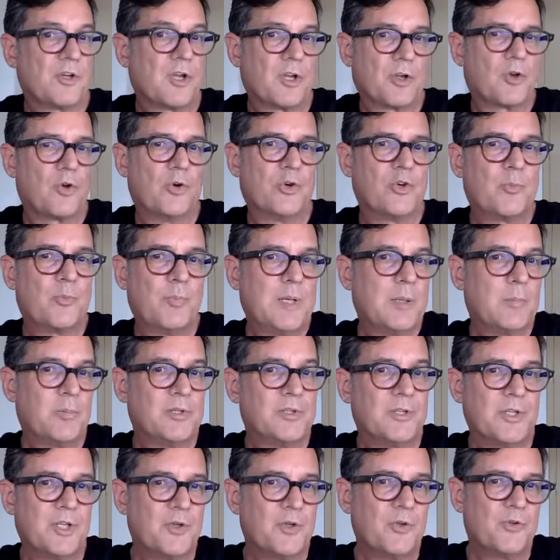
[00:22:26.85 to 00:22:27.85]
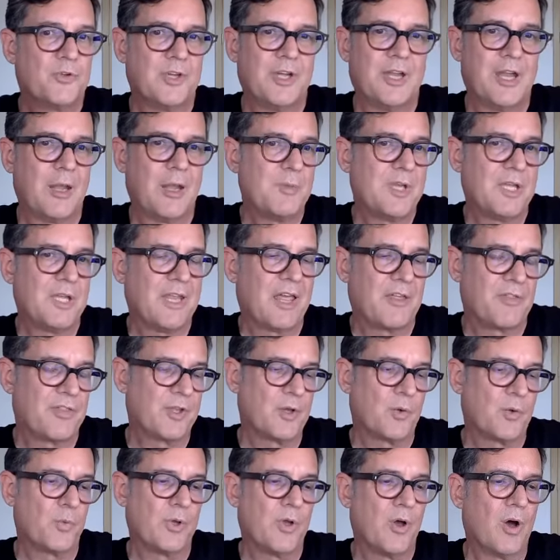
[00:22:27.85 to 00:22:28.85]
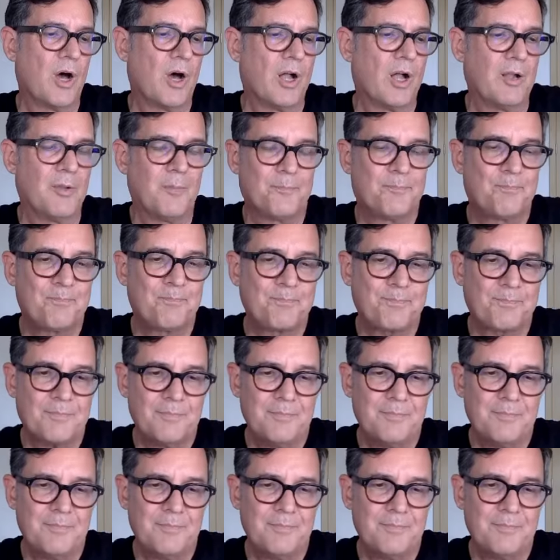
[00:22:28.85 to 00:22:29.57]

encourage people to use it. I mean, I think we all